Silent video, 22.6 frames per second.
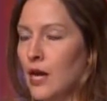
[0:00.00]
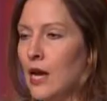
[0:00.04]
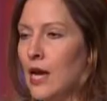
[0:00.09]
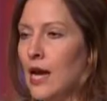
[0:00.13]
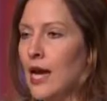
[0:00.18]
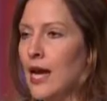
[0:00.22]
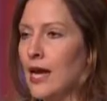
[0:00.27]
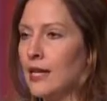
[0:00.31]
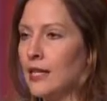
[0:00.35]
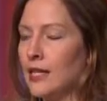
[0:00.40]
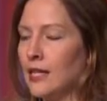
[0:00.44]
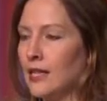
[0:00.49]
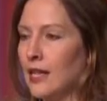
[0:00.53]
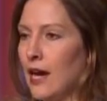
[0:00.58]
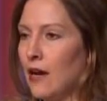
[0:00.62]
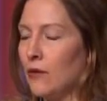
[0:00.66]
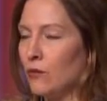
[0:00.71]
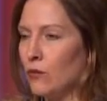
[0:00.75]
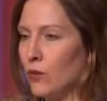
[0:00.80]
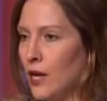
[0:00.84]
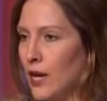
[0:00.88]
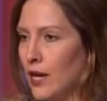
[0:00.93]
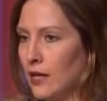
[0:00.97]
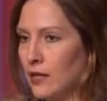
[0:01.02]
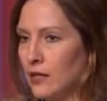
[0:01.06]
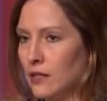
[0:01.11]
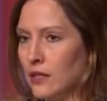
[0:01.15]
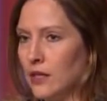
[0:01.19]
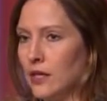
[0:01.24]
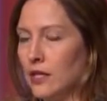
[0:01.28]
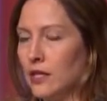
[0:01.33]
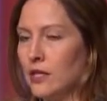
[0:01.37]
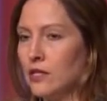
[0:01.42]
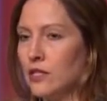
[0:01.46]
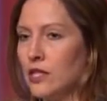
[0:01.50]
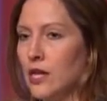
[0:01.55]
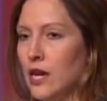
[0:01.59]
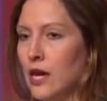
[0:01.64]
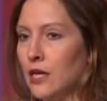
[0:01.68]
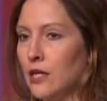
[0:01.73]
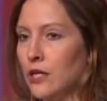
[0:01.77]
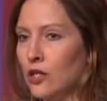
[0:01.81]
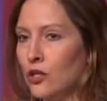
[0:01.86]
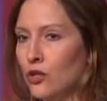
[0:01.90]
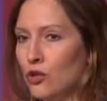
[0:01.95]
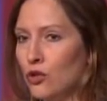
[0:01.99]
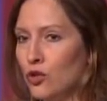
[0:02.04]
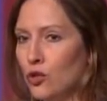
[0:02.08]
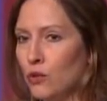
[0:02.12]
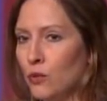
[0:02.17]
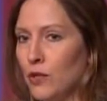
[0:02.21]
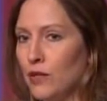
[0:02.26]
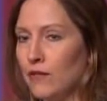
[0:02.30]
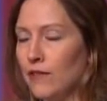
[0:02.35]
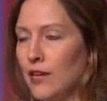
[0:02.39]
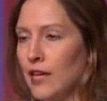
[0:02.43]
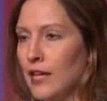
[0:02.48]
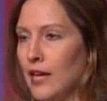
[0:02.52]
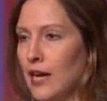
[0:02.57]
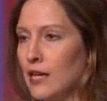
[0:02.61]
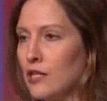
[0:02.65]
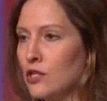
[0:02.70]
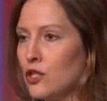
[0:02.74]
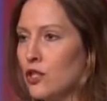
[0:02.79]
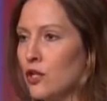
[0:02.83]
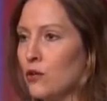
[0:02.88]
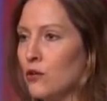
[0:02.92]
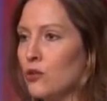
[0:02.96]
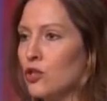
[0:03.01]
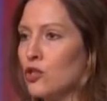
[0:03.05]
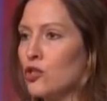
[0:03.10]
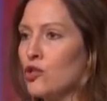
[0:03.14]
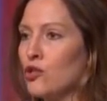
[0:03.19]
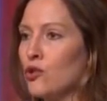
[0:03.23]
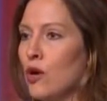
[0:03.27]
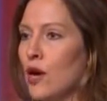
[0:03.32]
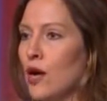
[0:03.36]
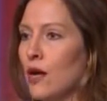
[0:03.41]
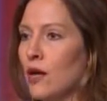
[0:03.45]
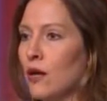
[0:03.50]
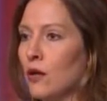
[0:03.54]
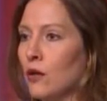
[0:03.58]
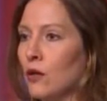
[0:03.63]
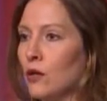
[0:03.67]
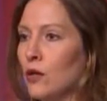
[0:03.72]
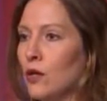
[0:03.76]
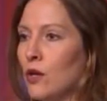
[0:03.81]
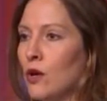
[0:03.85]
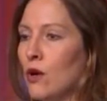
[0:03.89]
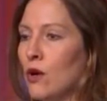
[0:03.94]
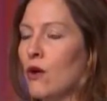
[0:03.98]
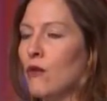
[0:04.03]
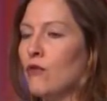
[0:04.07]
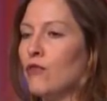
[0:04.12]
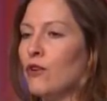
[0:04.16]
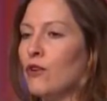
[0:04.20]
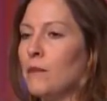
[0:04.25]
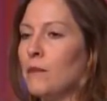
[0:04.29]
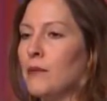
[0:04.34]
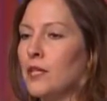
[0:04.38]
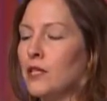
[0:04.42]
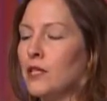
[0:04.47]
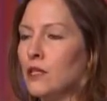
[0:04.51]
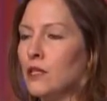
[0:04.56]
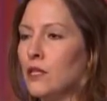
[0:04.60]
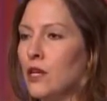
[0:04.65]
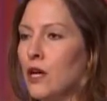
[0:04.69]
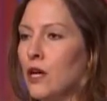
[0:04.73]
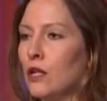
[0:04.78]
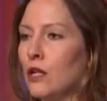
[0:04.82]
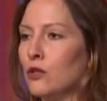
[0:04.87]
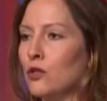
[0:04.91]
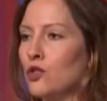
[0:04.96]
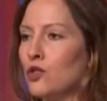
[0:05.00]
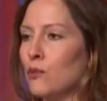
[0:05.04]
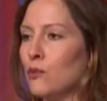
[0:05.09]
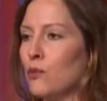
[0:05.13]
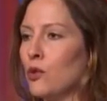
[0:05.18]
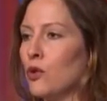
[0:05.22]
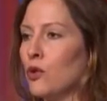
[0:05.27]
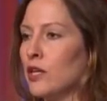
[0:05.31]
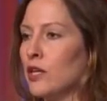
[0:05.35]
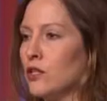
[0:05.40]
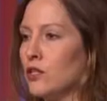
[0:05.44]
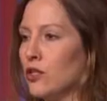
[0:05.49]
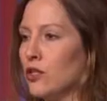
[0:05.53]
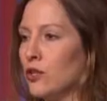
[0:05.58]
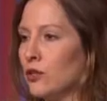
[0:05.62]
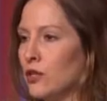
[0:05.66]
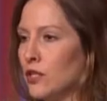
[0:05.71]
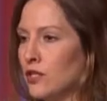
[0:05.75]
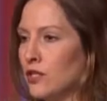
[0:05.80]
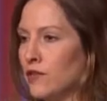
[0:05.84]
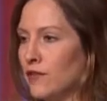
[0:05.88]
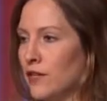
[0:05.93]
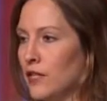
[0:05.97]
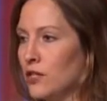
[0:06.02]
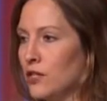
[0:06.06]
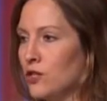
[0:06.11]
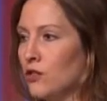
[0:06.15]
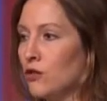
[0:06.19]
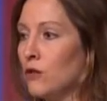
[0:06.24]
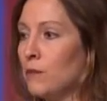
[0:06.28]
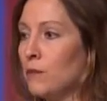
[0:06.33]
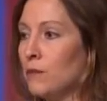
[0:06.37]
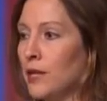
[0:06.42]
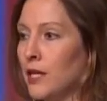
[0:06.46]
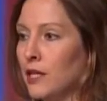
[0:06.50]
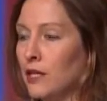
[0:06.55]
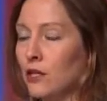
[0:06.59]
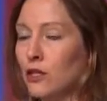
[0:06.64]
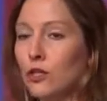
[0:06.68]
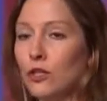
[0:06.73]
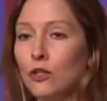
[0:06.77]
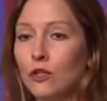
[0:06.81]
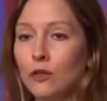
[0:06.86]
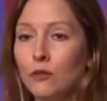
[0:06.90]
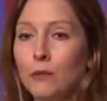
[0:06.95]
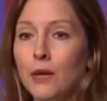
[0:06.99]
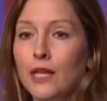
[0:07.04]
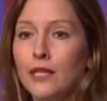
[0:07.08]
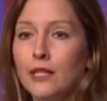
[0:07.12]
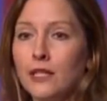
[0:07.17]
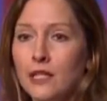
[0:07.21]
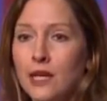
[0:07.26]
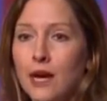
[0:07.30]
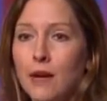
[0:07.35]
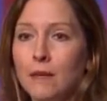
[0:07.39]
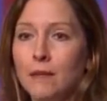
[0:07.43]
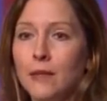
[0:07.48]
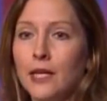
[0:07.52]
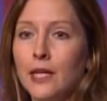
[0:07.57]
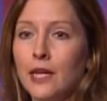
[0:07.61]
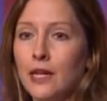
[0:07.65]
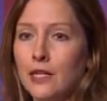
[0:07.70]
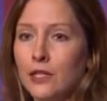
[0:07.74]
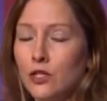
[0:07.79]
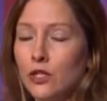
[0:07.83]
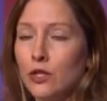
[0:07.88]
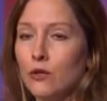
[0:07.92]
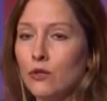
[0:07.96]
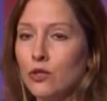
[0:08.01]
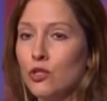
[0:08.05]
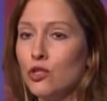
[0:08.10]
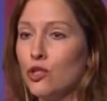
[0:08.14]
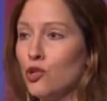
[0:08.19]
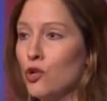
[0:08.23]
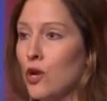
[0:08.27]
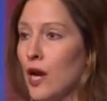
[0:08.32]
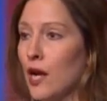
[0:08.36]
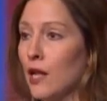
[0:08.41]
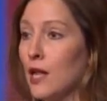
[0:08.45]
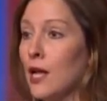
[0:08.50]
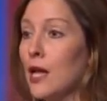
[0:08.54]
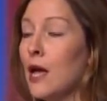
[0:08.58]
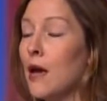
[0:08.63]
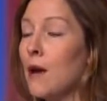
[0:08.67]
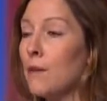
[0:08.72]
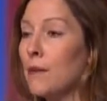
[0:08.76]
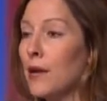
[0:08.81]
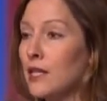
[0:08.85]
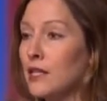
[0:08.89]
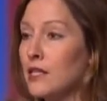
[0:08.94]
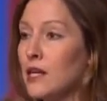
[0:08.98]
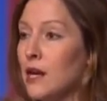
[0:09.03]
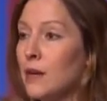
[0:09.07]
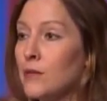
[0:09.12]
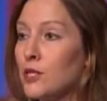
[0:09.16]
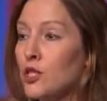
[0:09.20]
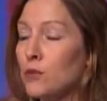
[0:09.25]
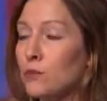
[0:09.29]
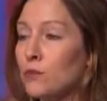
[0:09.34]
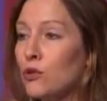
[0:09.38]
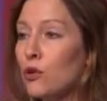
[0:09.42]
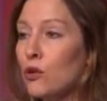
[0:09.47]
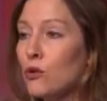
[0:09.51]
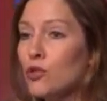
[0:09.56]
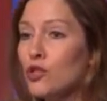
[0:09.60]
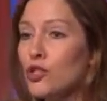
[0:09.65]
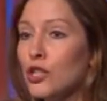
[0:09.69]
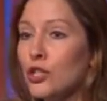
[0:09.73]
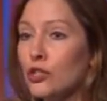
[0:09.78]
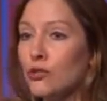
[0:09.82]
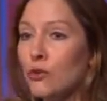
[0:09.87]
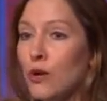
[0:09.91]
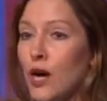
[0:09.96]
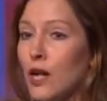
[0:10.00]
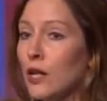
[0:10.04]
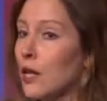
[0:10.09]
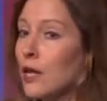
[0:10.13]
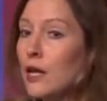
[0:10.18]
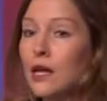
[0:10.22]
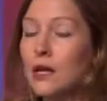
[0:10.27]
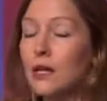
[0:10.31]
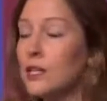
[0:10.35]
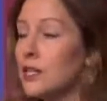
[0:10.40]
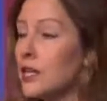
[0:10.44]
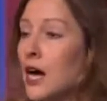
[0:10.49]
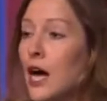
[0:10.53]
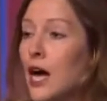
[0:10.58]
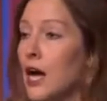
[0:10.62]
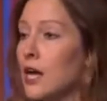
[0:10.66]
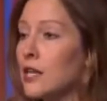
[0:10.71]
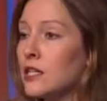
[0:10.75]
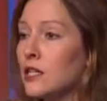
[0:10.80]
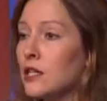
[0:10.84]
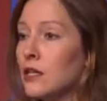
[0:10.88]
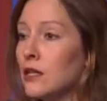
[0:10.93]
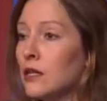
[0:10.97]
And at that rate, it is not unusual if a case goes to trial for $1 million or more in attorney's fees to have been incurred by the time the case goes to trial, by the time it's approaching trial, not